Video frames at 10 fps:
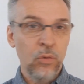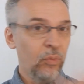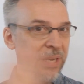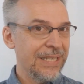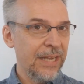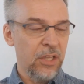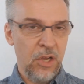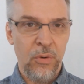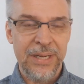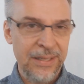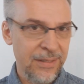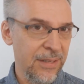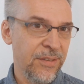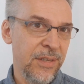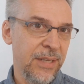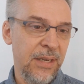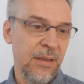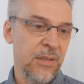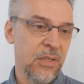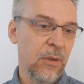Reset though, it's
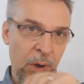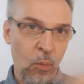instantaneous.